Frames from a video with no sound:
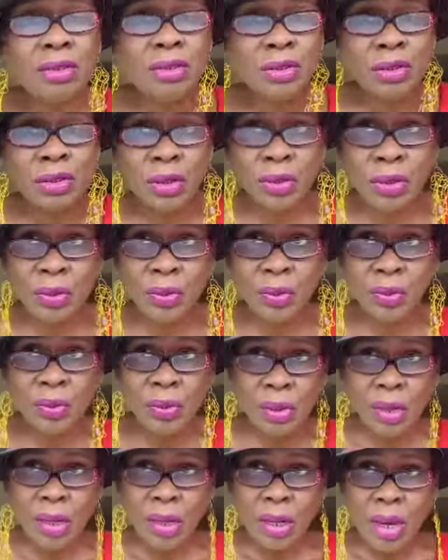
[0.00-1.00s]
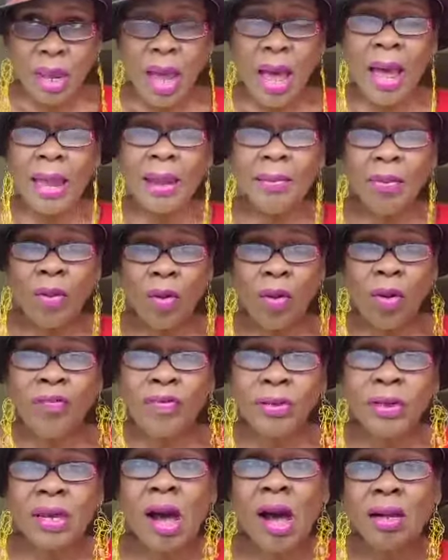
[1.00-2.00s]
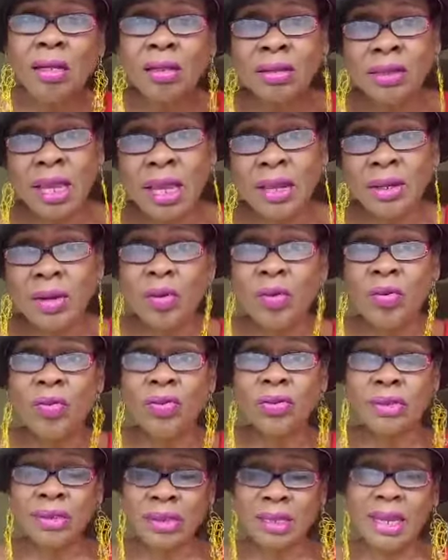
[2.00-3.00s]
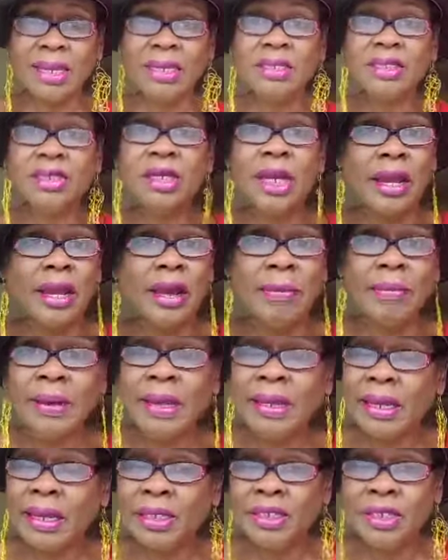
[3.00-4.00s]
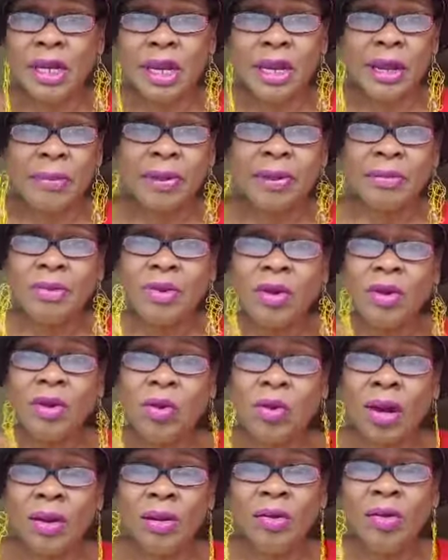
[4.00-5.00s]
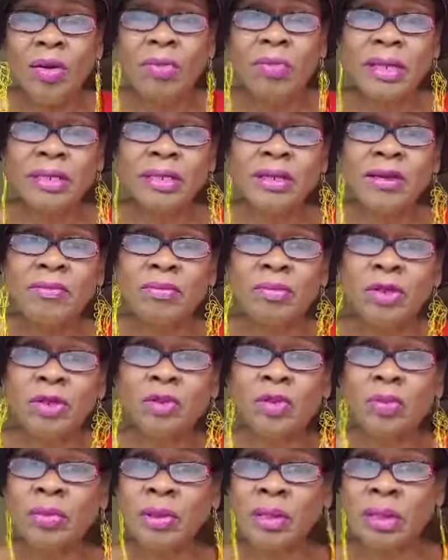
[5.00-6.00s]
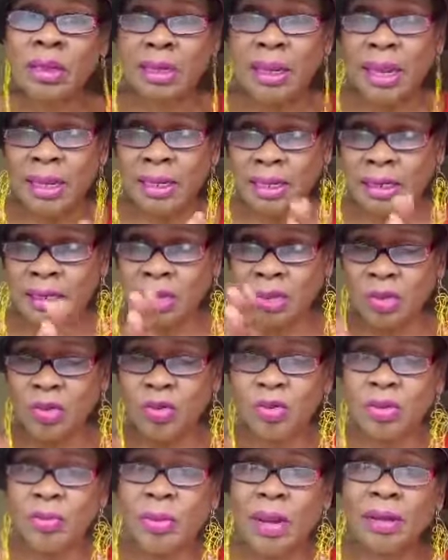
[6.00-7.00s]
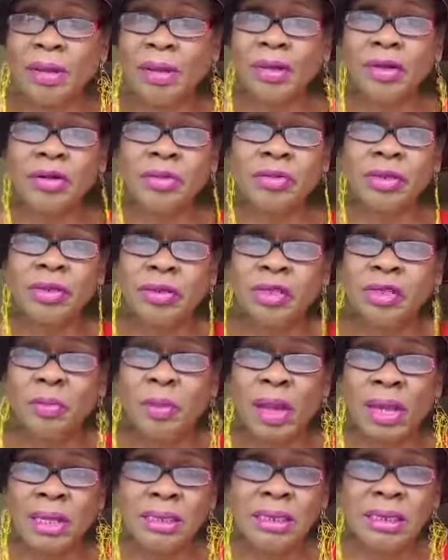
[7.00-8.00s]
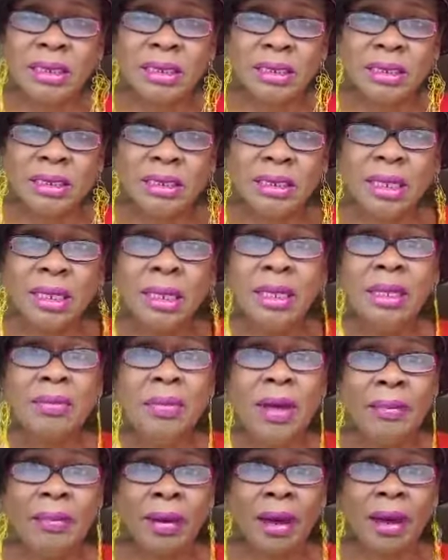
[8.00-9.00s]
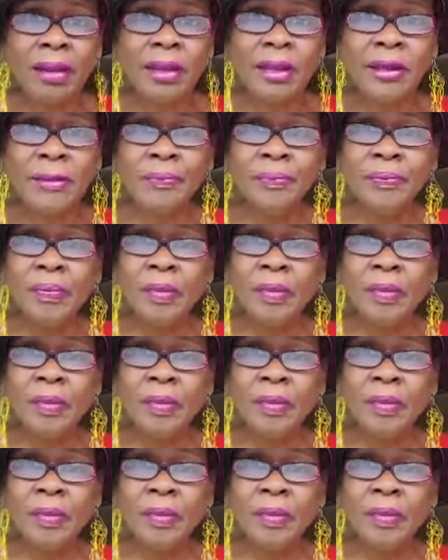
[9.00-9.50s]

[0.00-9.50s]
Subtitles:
So I'm all for doctors. I go to get a checkup. I get checkup, even though I call myself Bushwoman and I use my herbs and spices to heal my body.